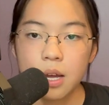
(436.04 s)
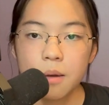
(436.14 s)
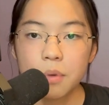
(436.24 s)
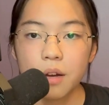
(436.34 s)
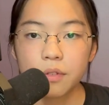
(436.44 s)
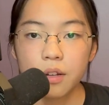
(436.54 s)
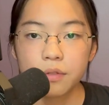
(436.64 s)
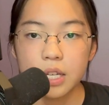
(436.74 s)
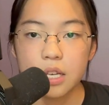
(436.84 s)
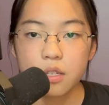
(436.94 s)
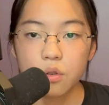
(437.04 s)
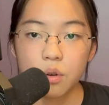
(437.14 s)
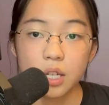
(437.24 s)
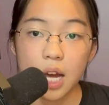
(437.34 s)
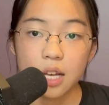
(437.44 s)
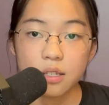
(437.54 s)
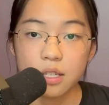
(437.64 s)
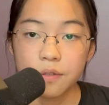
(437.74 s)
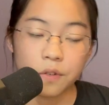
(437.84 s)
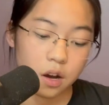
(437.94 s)
Pavlov is coined as the
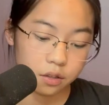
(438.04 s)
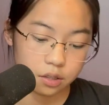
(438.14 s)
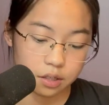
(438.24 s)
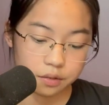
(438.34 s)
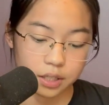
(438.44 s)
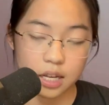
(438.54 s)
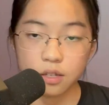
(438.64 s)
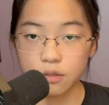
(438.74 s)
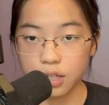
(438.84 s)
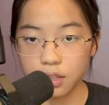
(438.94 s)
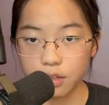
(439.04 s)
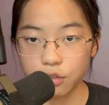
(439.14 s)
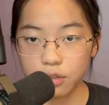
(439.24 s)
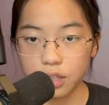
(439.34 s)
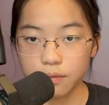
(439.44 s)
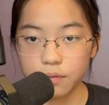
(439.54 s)
father of classical conditioning,